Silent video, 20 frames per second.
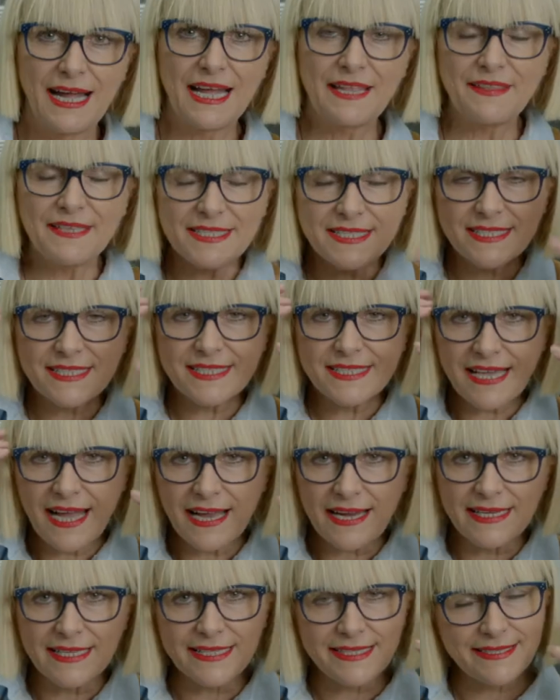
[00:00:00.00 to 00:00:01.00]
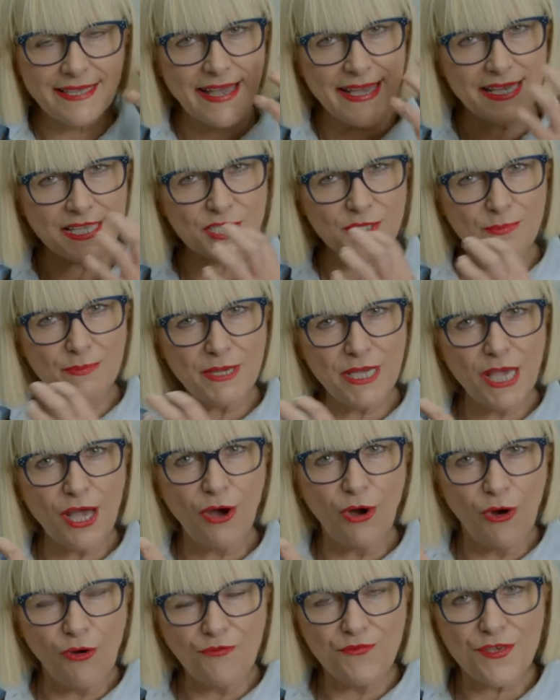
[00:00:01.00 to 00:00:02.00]
and that's exactly, it takes me
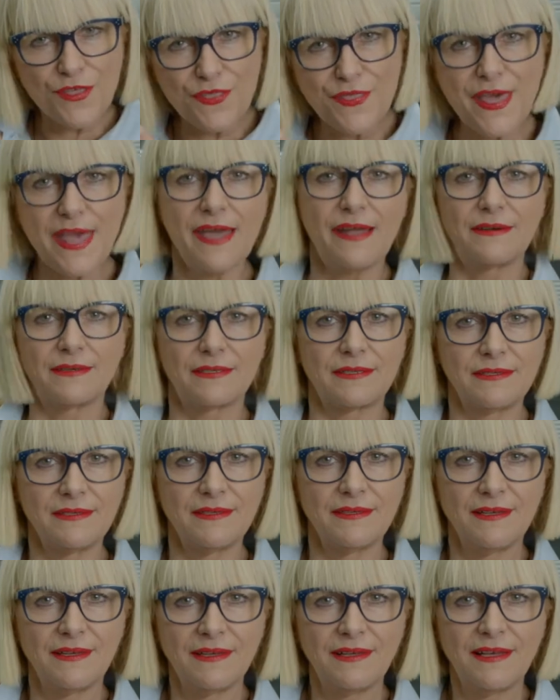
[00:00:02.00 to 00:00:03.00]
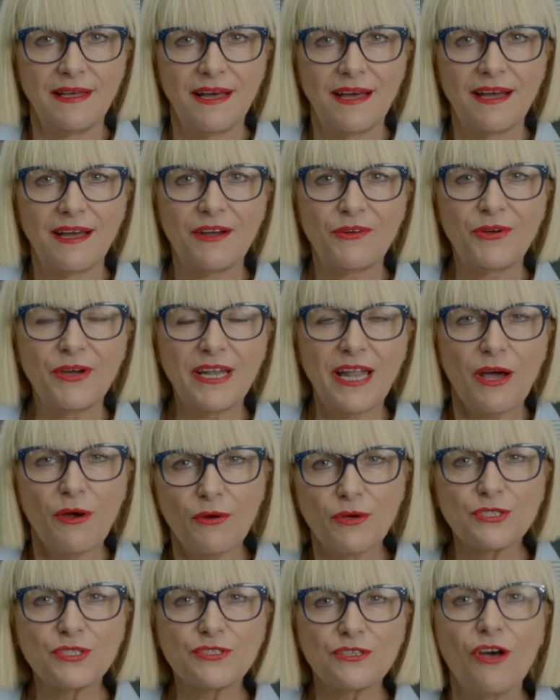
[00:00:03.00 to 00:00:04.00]
over there. When I
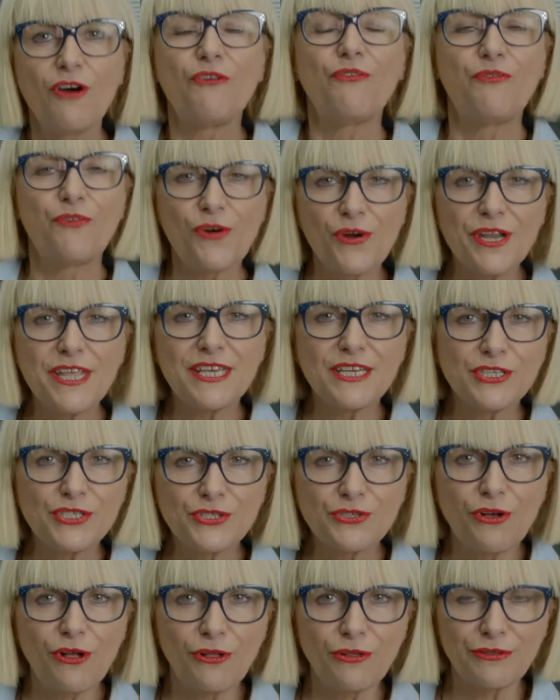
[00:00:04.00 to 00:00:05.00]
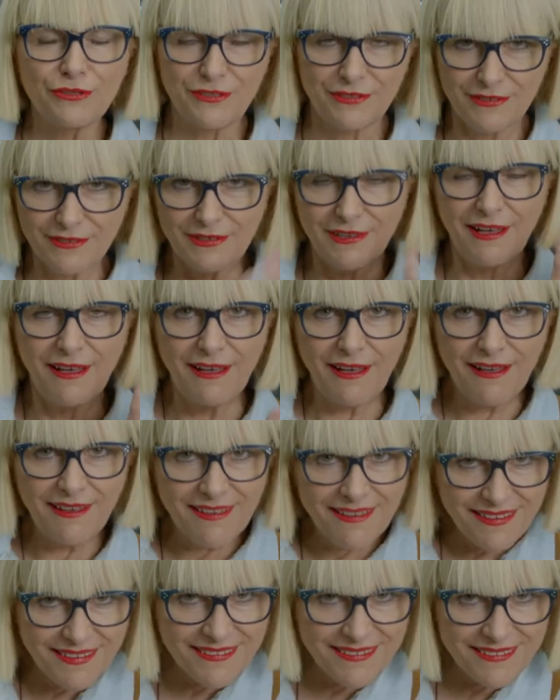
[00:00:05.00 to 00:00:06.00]
was four years old,
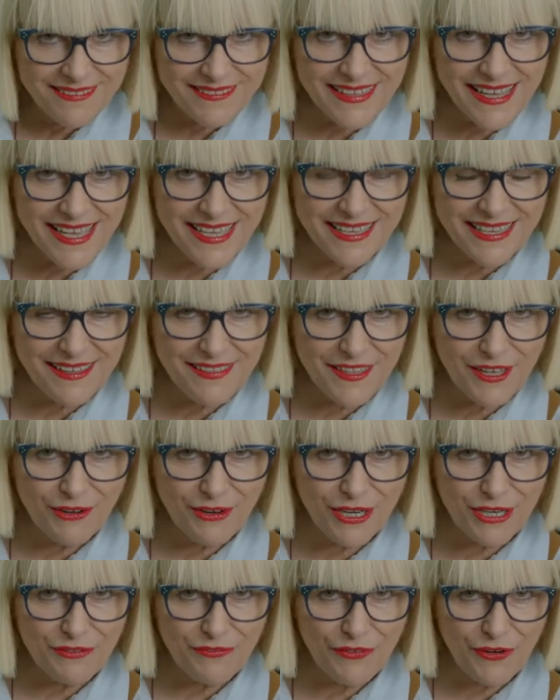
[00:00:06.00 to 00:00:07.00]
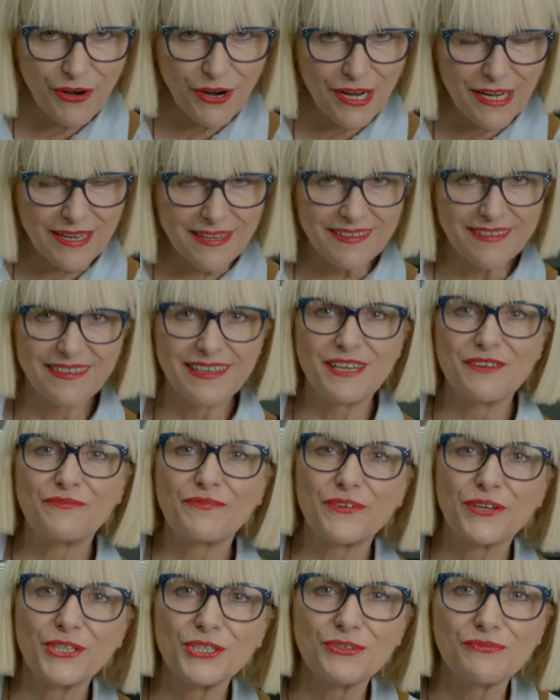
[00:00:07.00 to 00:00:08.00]
taking the olive oil in
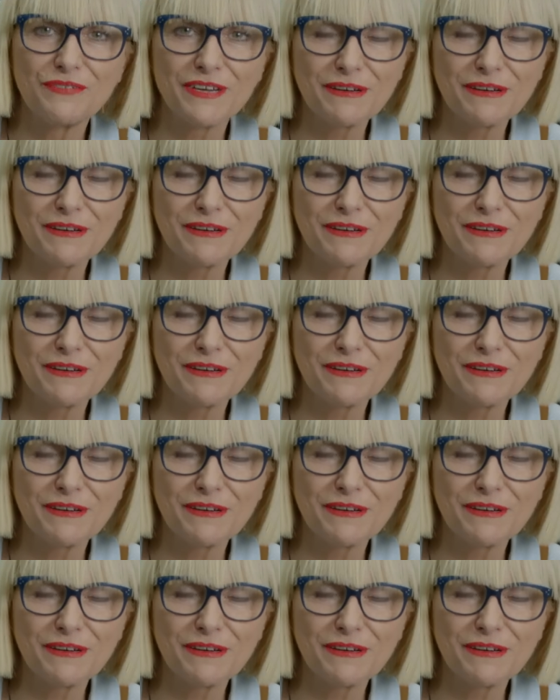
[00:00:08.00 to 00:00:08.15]
front of